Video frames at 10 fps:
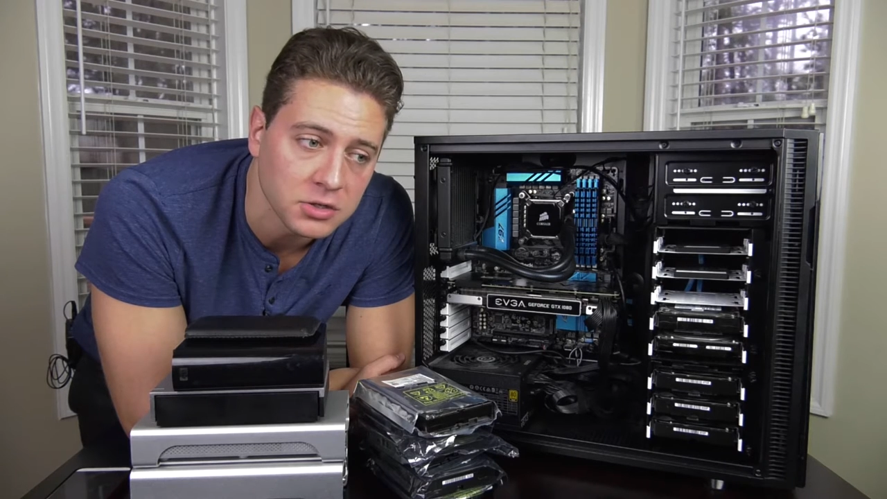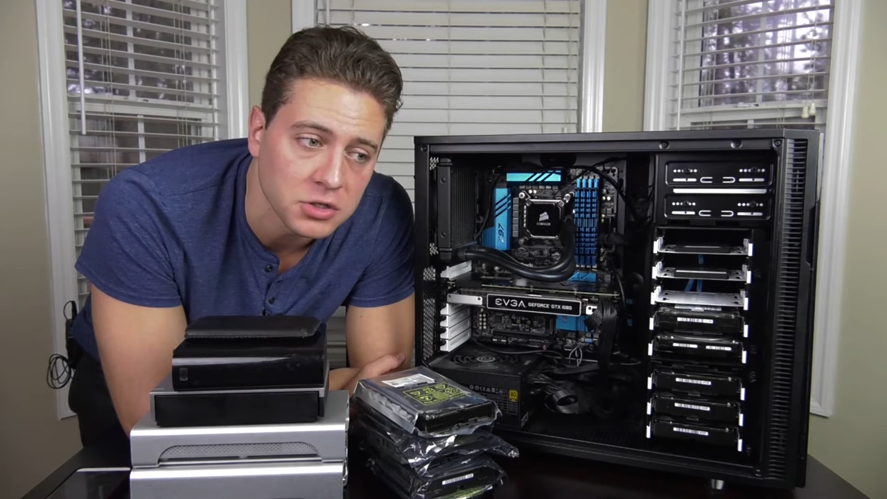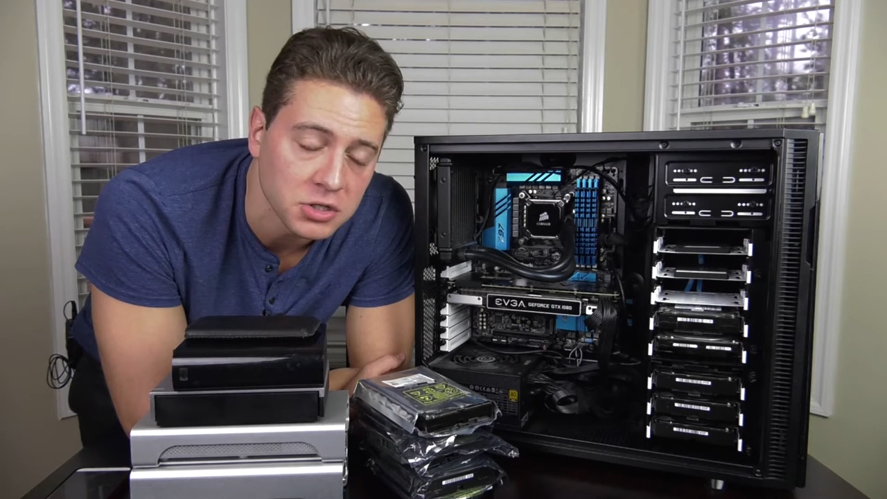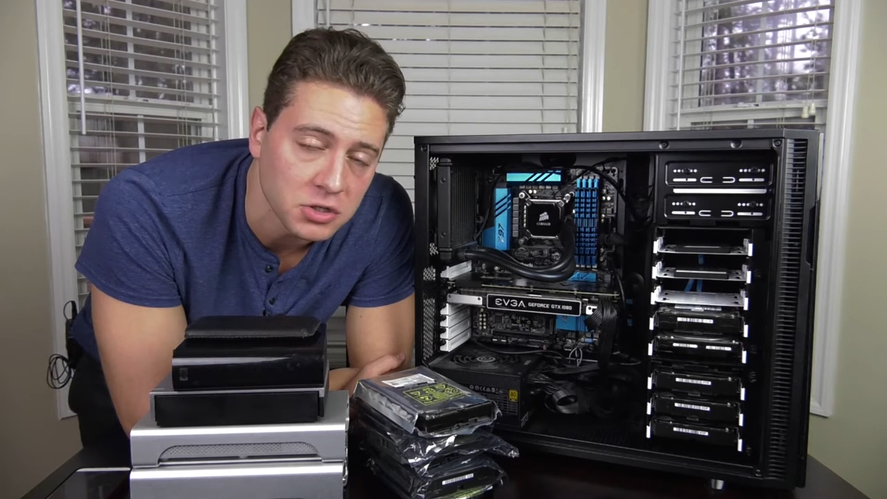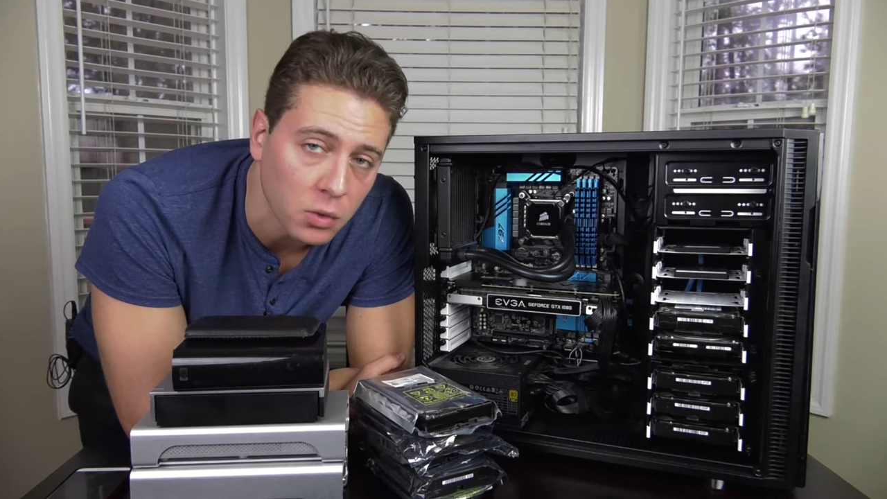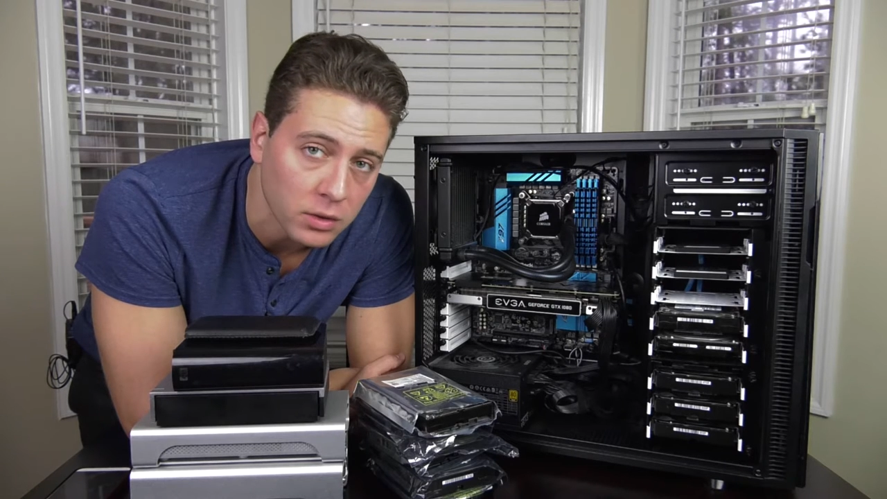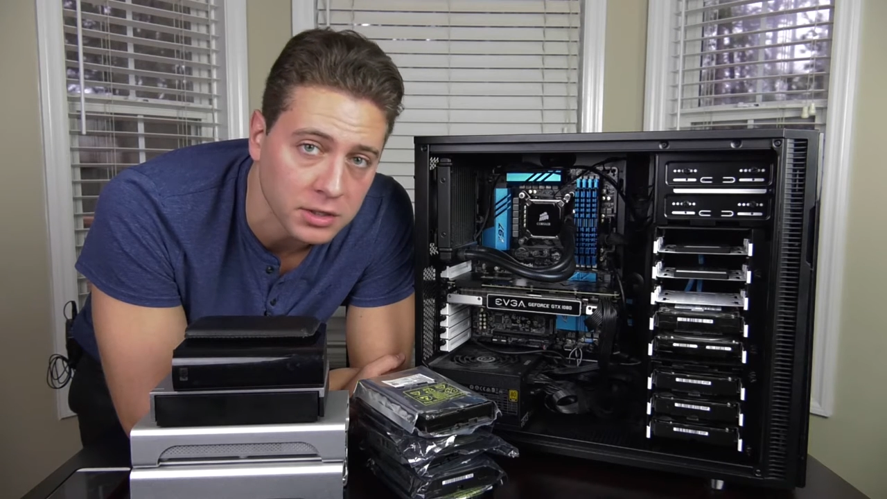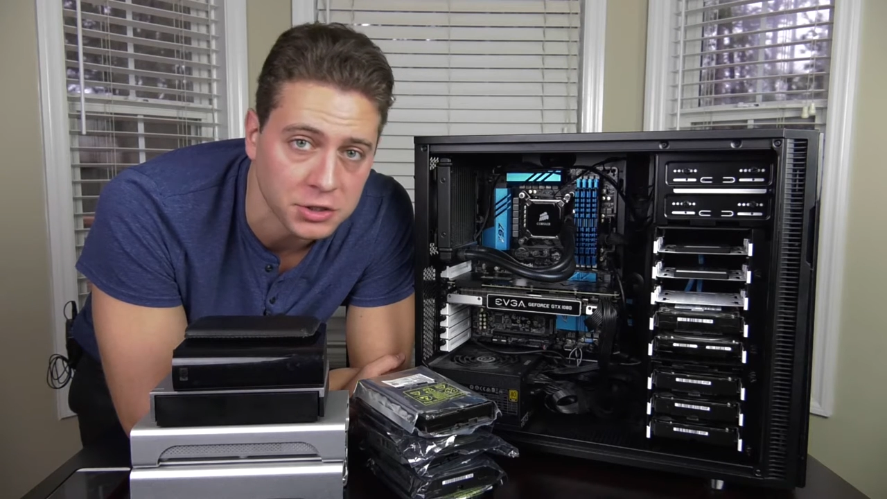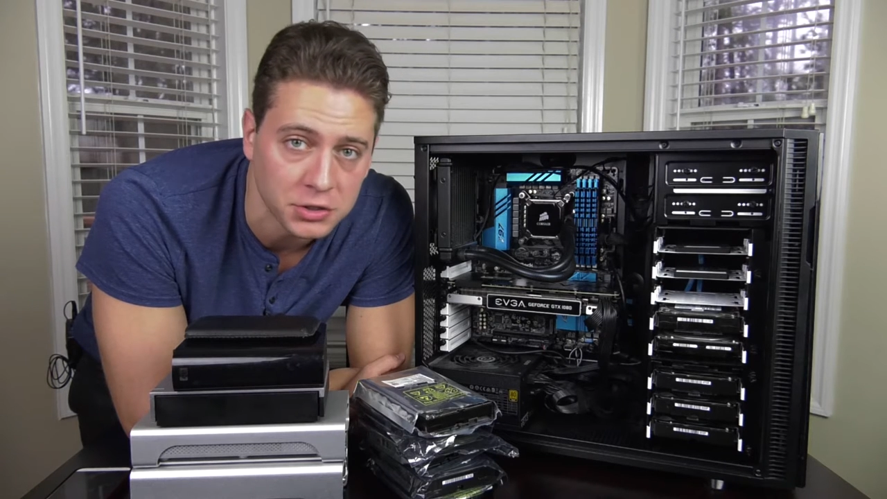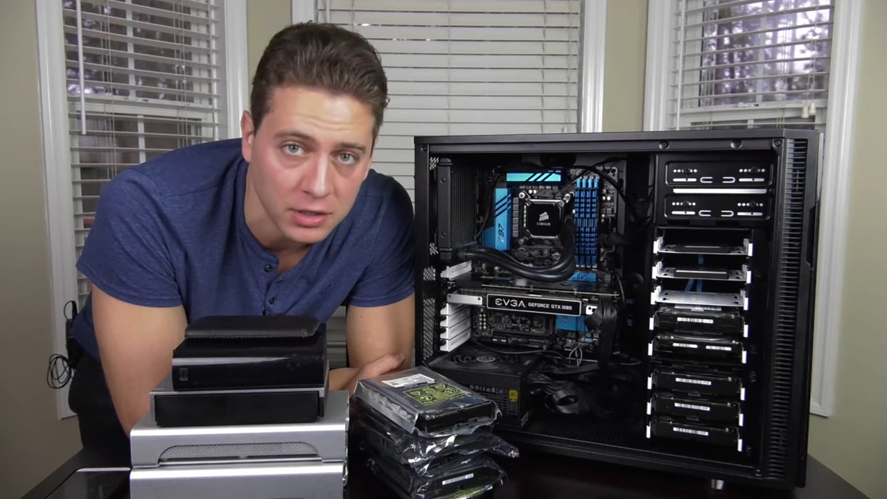
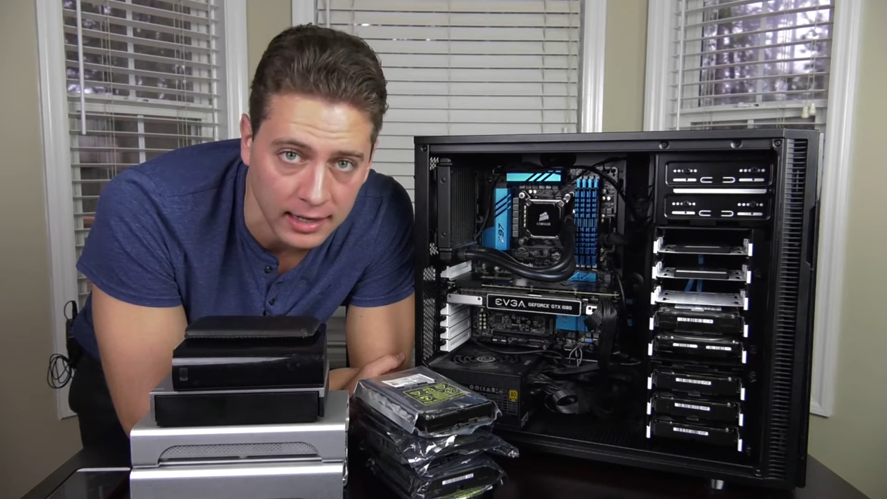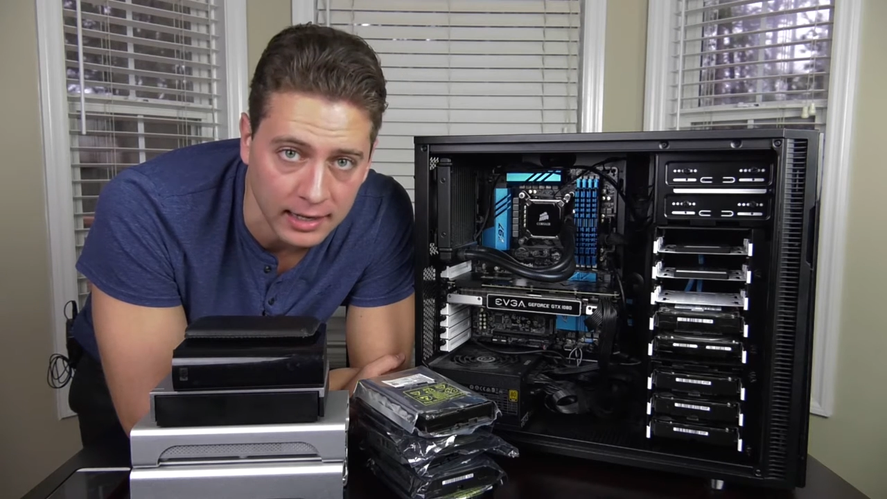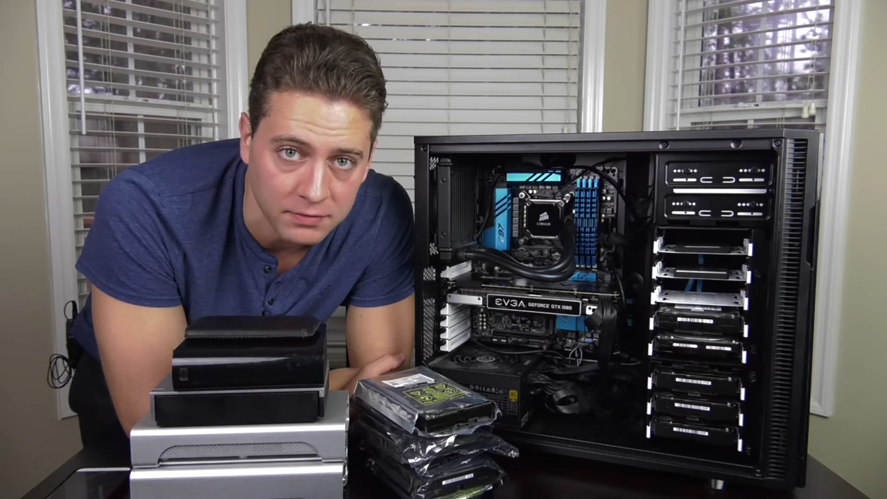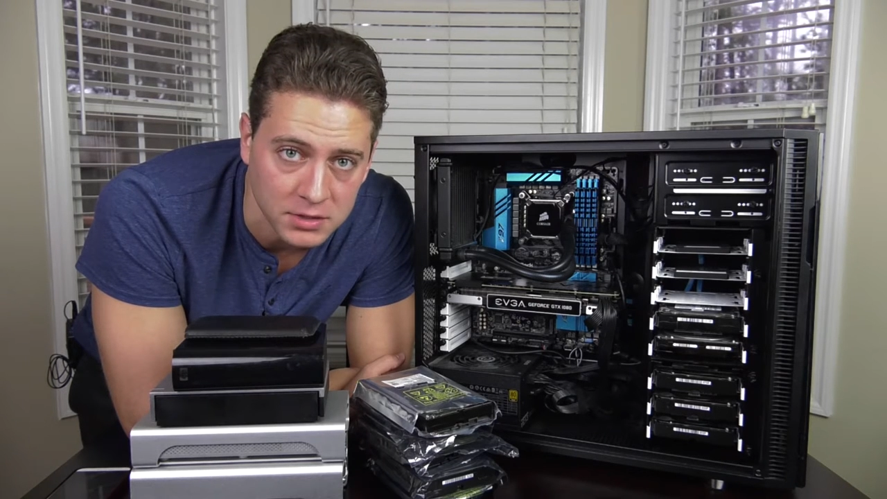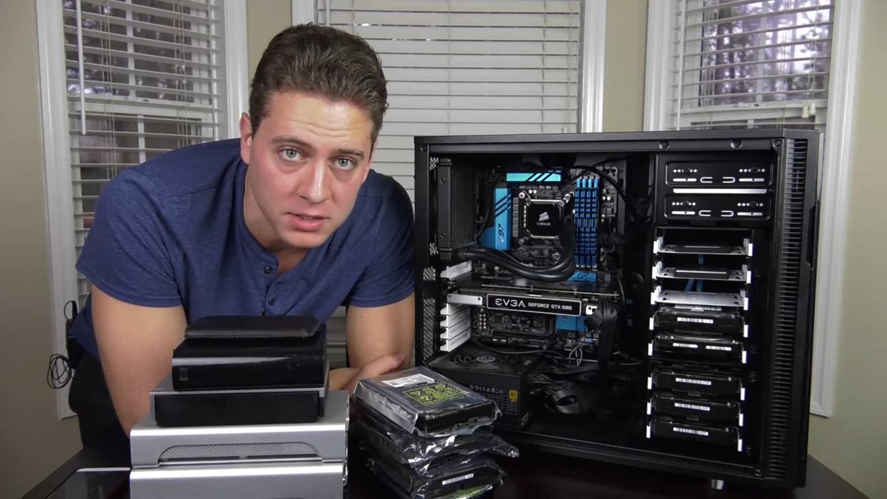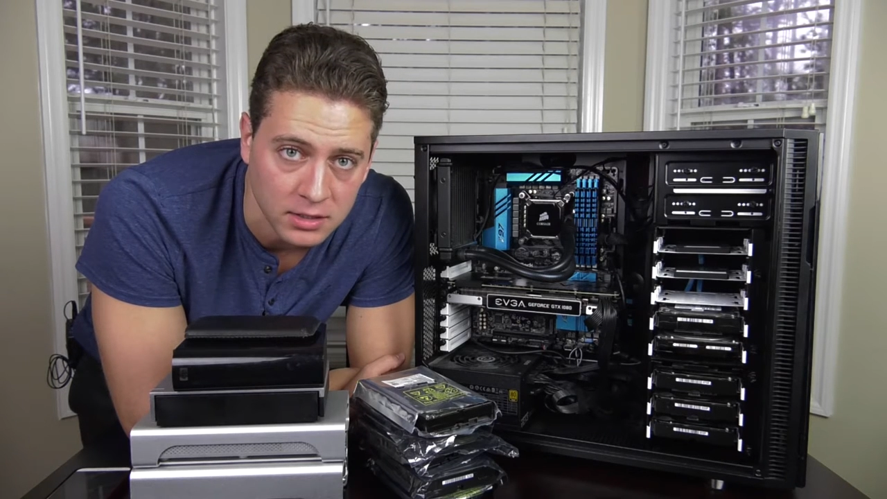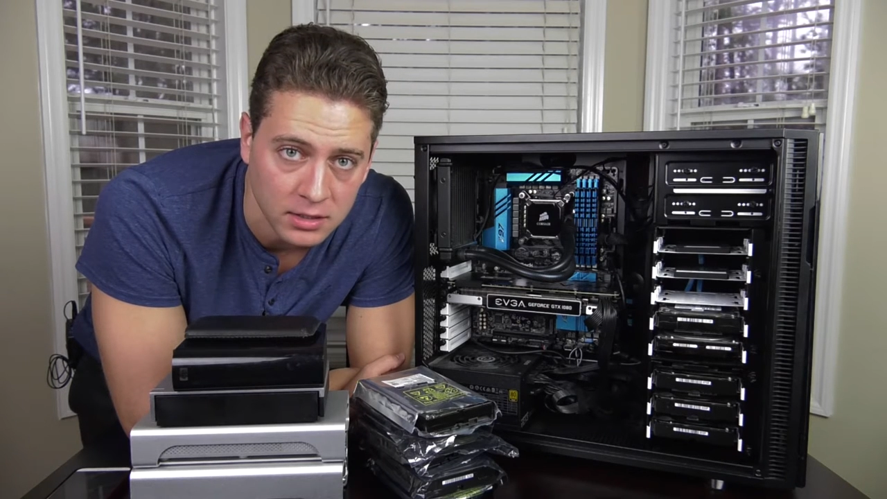storage drives